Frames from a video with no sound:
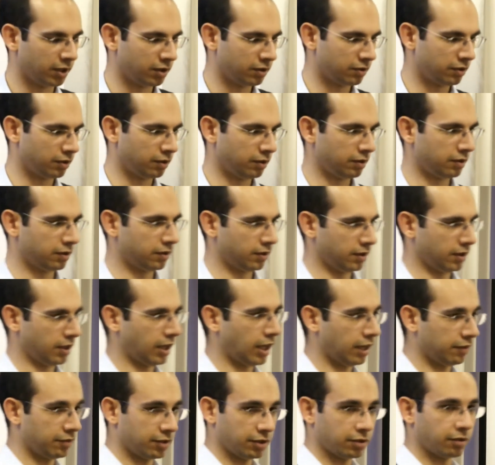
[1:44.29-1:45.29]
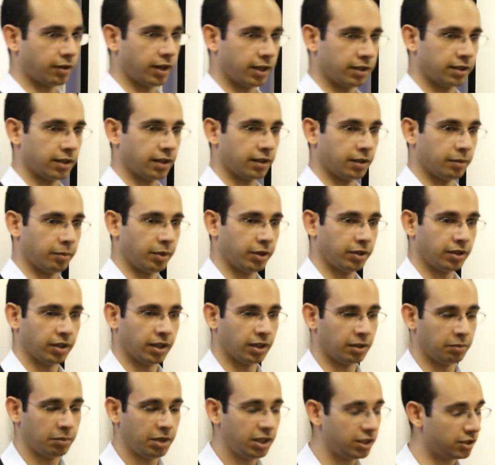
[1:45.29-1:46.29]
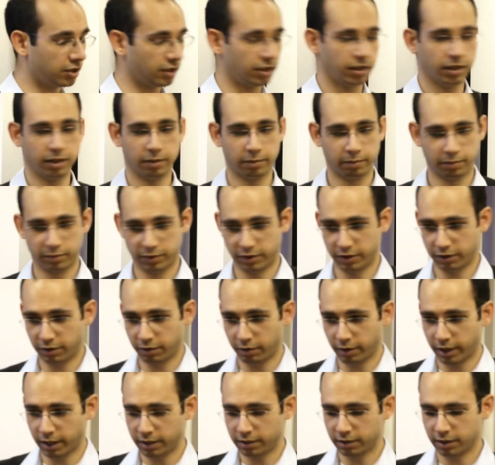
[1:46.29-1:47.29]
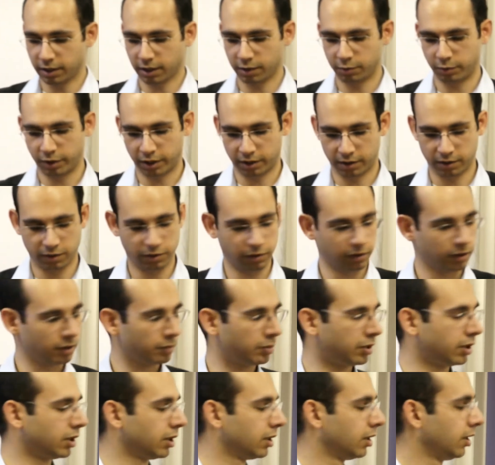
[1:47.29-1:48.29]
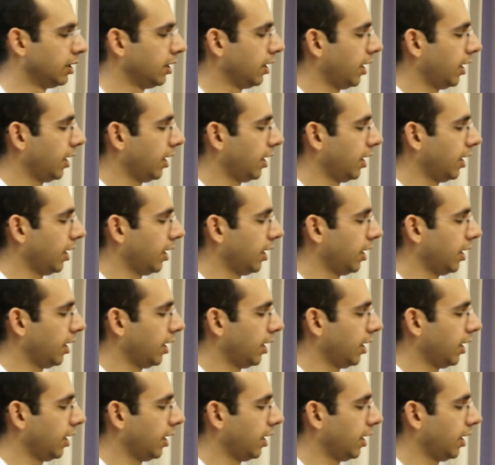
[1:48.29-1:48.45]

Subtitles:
So they gave his granddad the money, and immediately the granddad went and took the money,